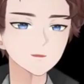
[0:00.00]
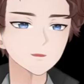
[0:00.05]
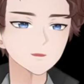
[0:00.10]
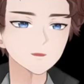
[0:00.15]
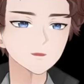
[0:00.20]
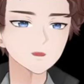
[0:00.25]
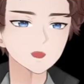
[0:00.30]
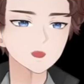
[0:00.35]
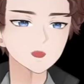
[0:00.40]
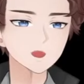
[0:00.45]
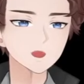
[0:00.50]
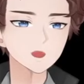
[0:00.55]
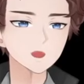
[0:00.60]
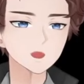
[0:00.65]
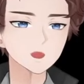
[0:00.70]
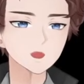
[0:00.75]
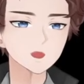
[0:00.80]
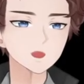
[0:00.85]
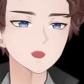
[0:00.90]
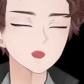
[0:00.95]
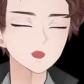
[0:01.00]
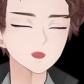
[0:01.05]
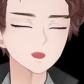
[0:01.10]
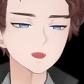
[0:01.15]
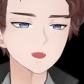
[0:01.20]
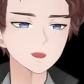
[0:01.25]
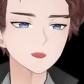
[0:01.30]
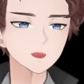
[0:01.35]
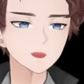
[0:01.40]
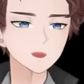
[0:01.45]
And uh, she gave me
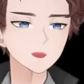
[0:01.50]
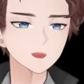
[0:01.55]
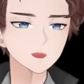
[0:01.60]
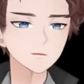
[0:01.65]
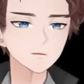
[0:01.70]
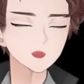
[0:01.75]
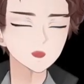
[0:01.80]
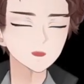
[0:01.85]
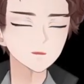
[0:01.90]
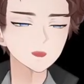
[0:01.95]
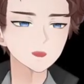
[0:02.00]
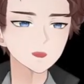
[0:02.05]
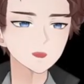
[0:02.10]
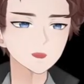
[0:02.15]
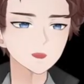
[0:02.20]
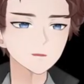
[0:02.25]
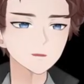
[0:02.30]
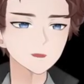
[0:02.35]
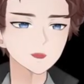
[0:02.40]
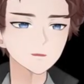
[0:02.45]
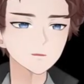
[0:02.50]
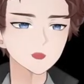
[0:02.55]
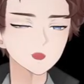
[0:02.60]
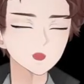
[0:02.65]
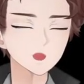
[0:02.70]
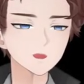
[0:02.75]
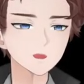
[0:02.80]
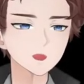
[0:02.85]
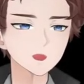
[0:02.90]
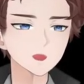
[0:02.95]
a rough draft of what it looked like,
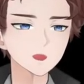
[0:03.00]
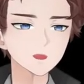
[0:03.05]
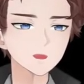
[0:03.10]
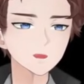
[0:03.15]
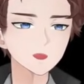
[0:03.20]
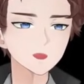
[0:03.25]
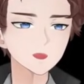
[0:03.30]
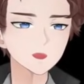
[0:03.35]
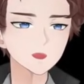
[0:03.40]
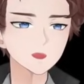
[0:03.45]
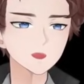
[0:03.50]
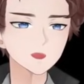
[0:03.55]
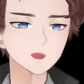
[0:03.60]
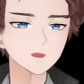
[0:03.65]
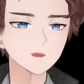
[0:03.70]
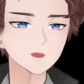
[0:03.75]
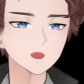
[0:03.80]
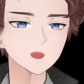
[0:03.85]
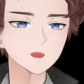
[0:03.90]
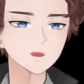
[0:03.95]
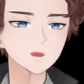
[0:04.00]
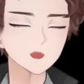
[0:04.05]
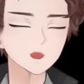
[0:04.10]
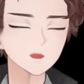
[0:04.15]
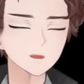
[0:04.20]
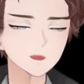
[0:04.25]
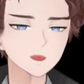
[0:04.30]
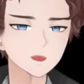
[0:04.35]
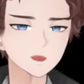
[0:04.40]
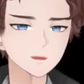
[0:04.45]
and I really liked it. So I
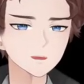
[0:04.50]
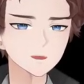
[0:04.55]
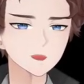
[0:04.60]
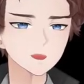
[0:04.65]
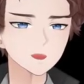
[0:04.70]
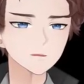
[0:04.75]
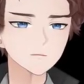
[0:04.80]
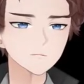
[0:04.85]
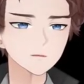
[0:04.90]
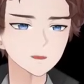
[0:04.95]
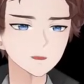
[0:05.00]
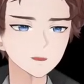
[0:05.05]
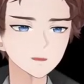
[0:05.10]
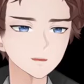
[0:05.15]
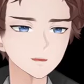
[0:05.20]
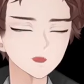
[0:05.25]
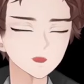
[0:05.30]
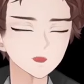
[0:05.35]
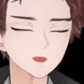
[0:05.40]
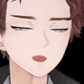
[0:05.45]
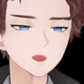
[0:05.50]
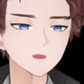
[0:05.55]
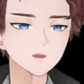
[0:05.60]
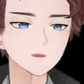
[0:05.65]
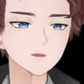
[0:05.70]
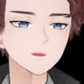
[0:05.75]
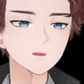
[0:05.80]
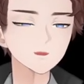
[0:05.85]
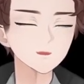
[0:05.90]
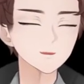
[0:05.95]
decided to go with Rui on it.
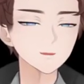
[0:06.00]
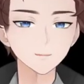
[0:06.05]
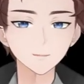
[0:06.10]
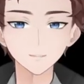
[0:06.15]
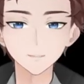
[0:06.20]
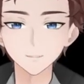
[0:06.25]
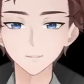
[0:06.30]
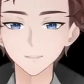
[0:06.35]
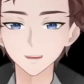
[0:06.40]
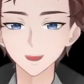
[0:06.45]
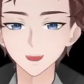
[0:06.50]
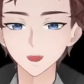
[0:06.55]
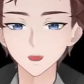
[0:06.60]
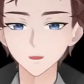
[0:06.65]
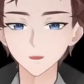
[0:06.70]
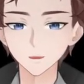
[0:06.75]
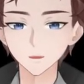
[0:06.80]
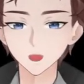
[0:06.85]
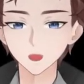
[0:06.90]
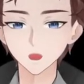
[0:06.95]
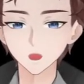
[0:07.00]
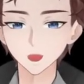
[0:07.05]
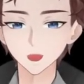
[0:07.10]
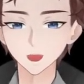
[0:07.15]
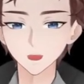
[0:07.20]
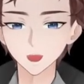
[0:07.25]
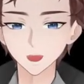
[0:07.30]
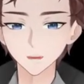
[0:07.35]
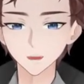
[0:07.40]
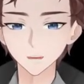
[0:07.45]
Uh, but let me see if I
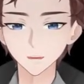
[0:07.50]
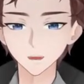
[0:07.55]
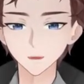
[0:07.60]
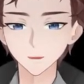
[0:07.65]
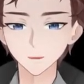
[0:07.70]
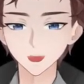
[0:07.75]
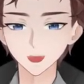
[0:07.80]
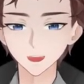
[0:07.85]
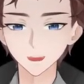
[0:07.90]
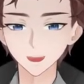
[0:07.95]
can I keep finding